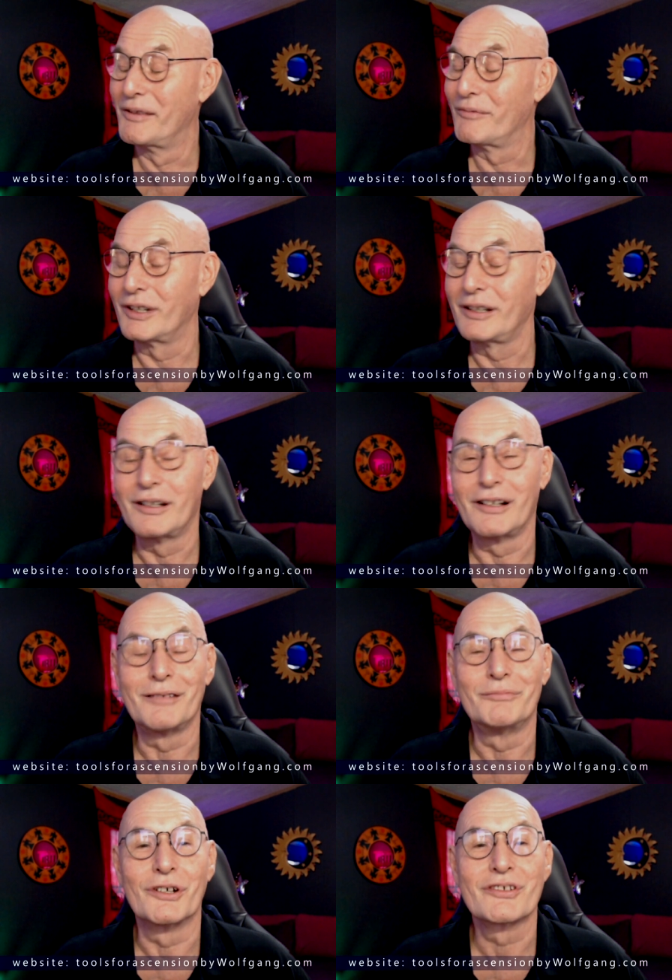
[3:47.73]
Well,
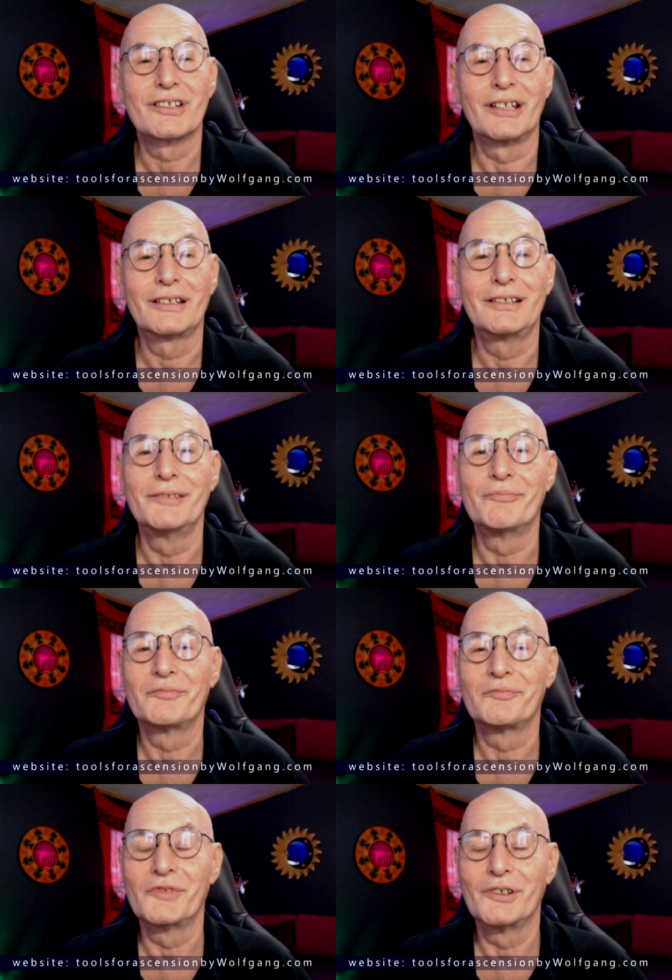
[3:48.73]
uh, most likely,
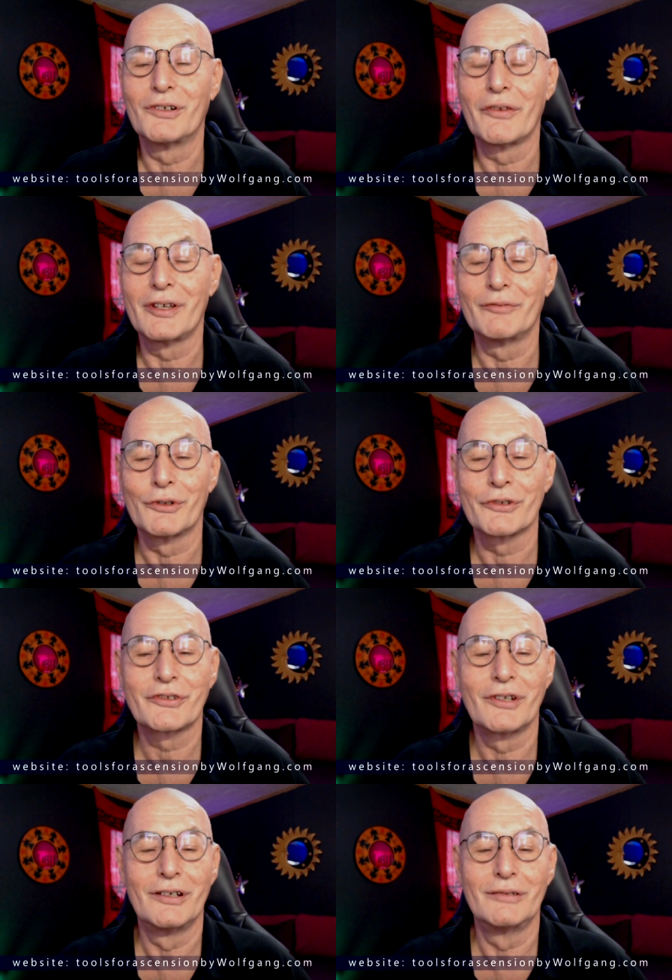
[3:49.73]
you know, there
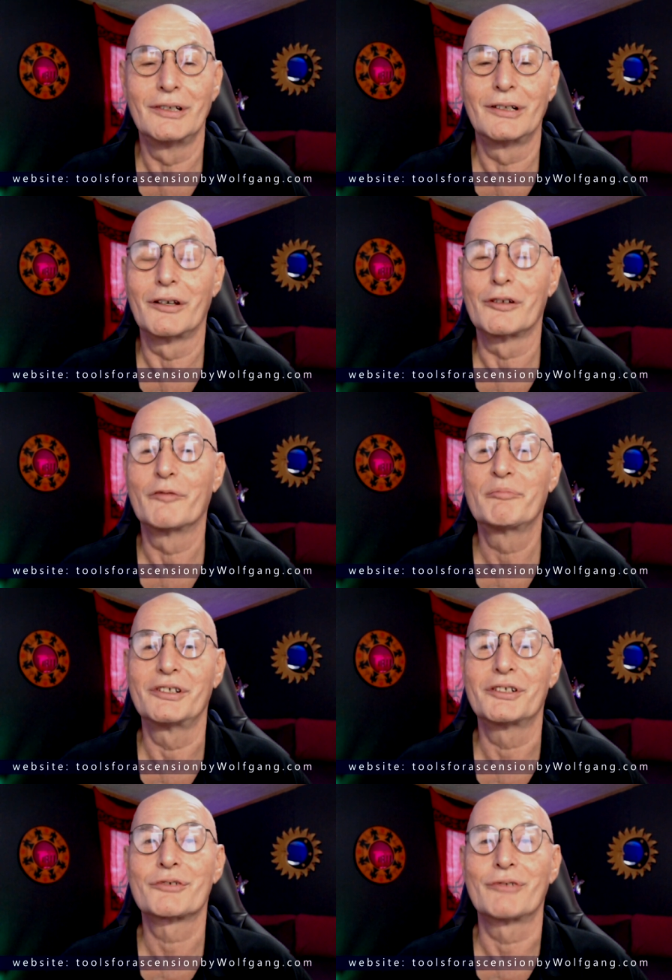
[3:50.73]
was a lot of
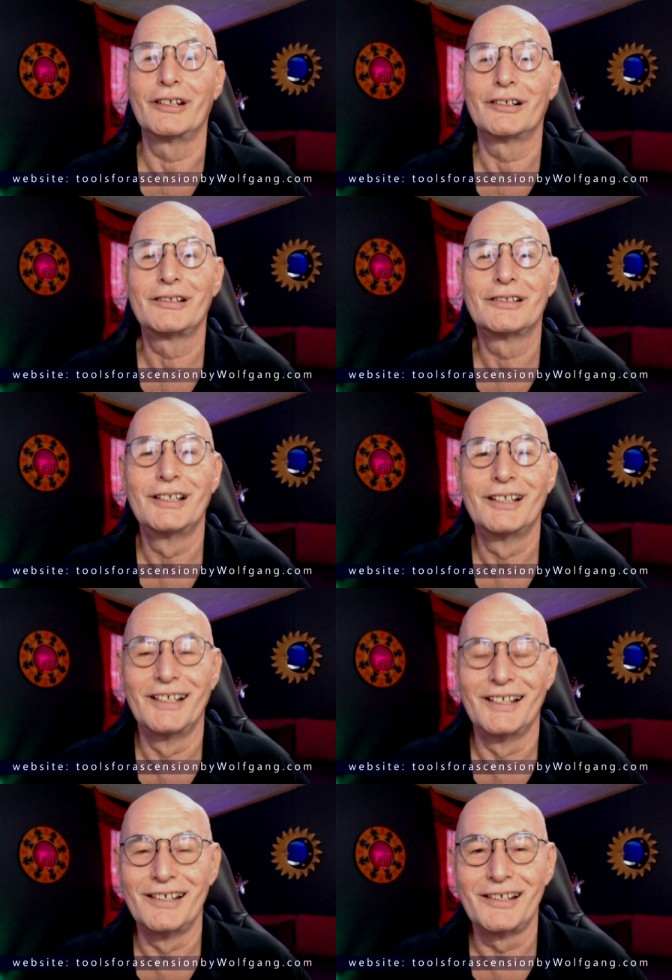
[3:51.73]
betrayal
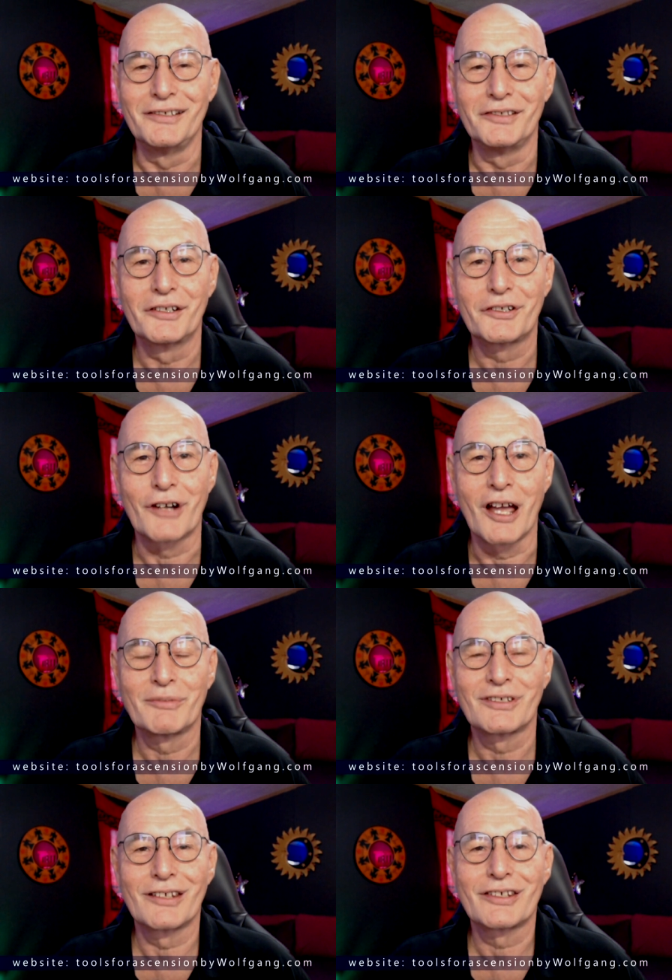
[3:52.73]
and
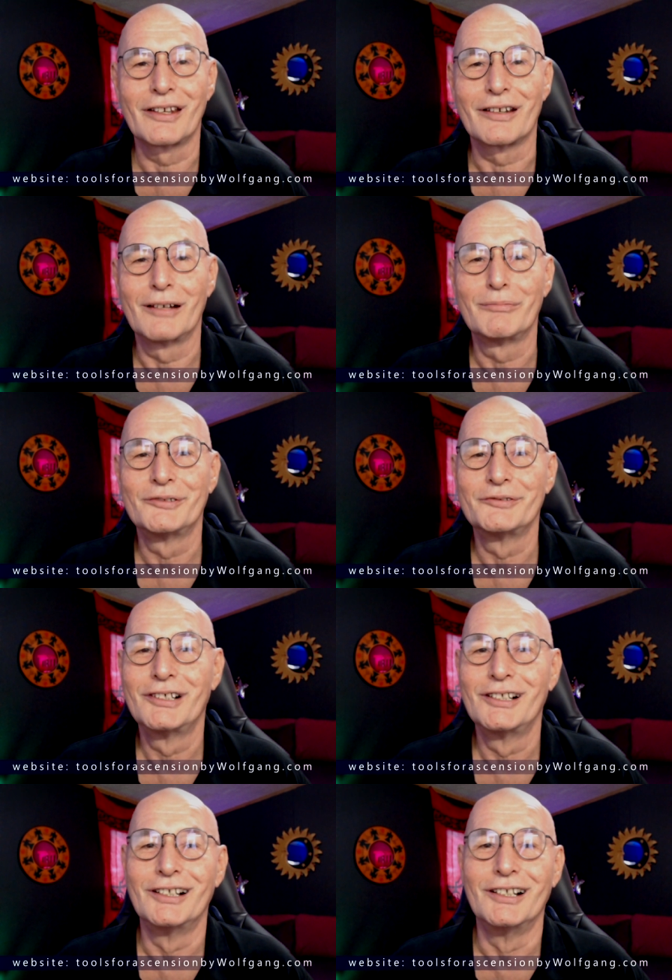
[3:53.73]
traps set up.
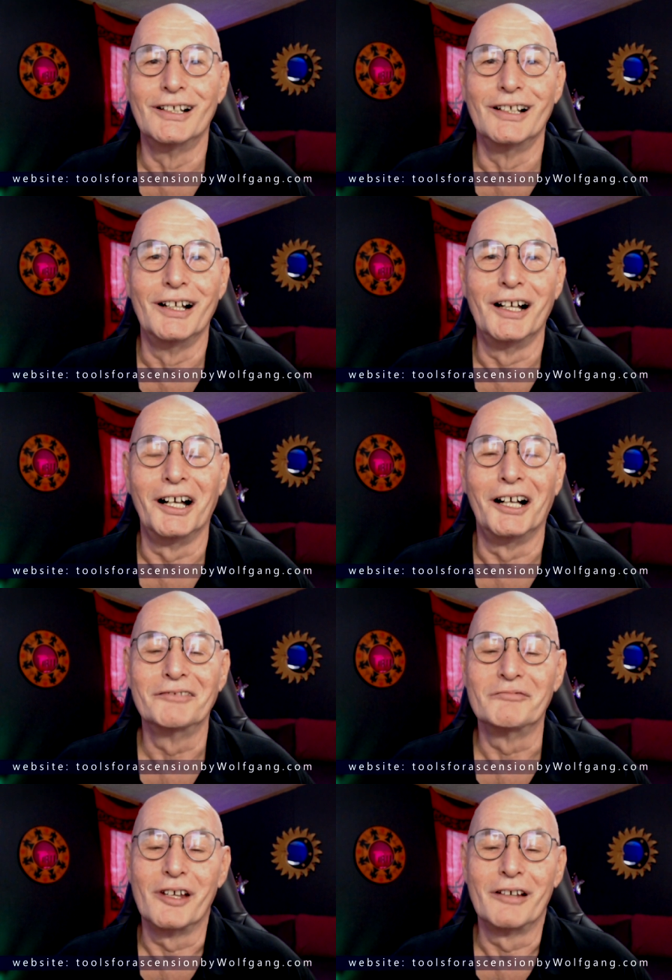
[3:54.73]
Uh,
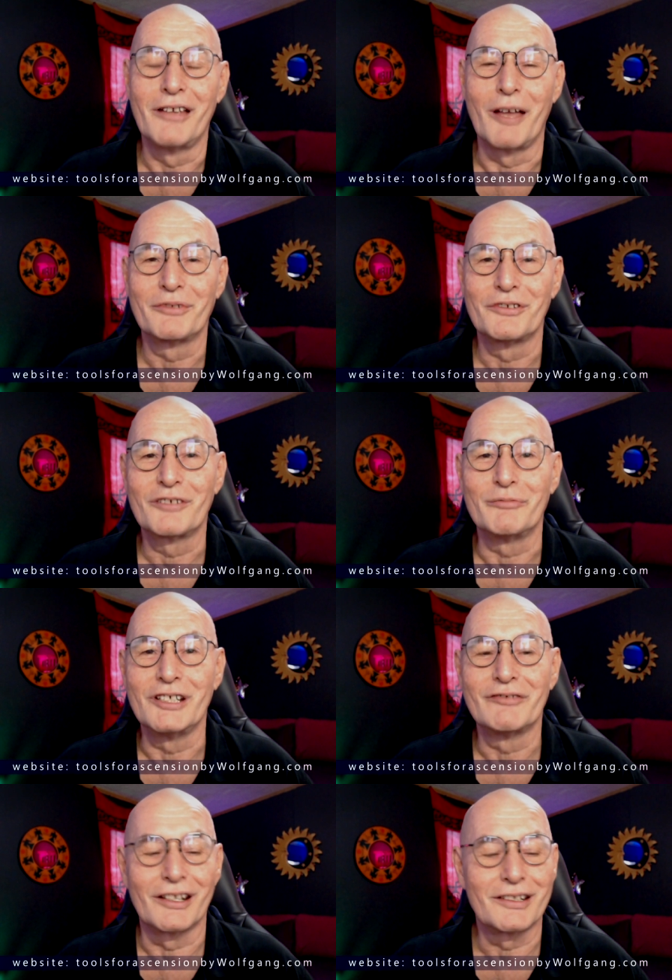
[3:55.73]
yeah, happened to
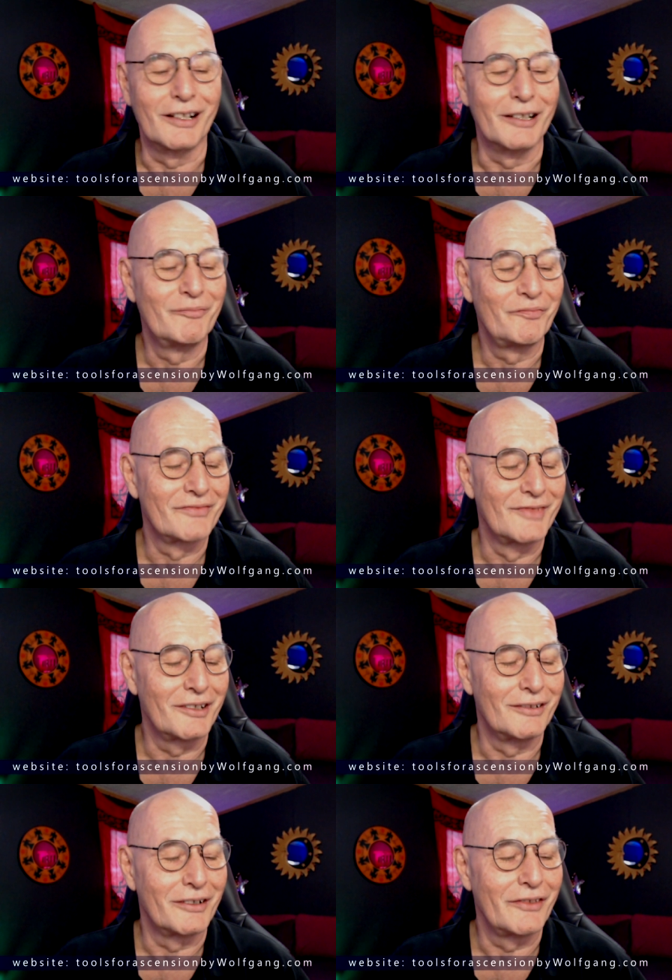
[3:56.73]
me one time,
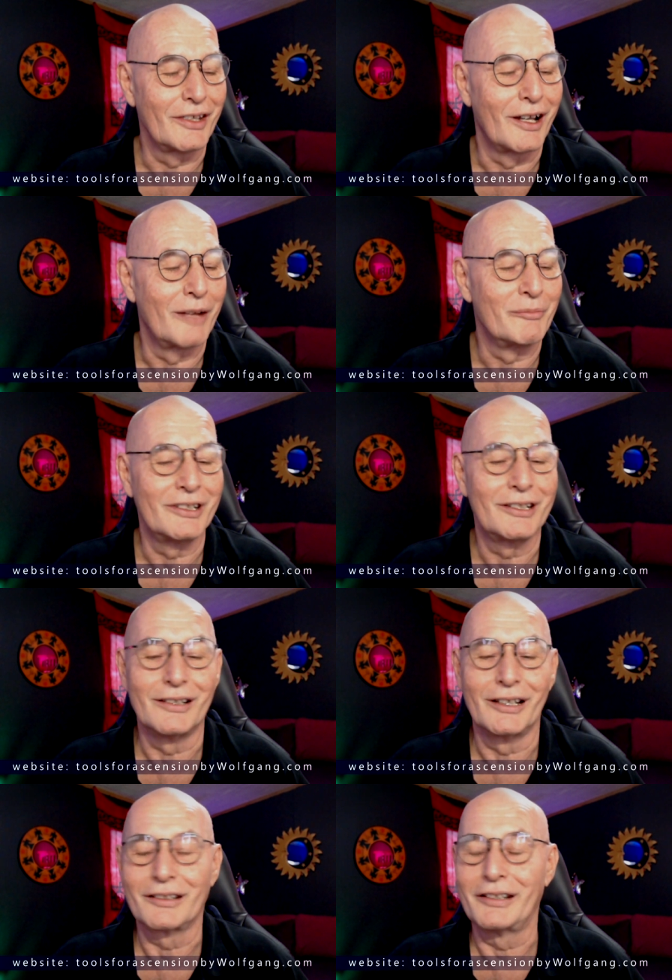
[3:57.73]
you know, in the army,
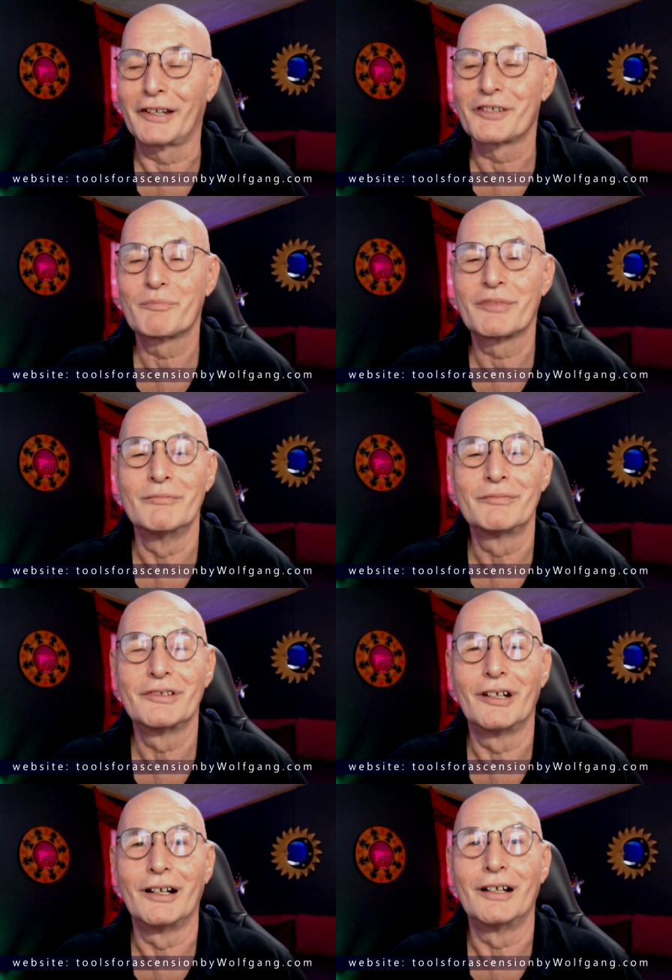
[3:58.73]
like an ex-pimp,
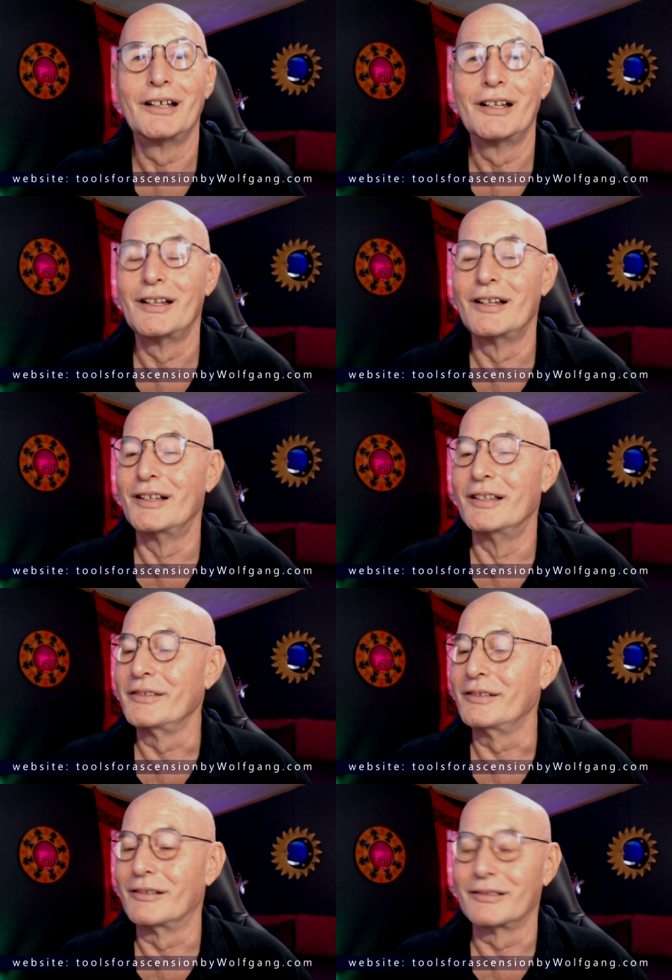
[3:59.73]
uh,
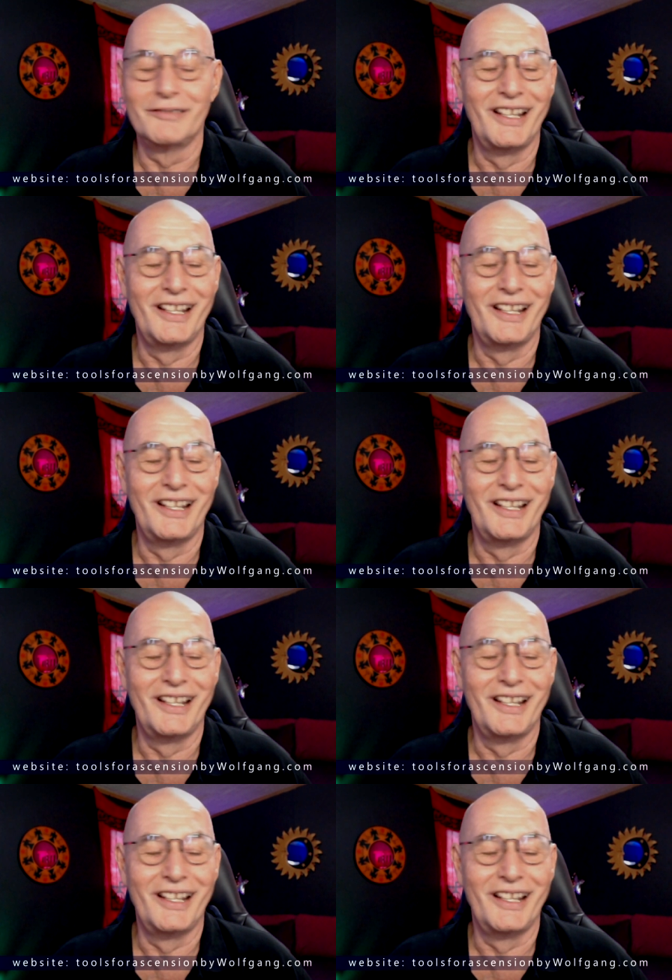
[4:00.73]
you know,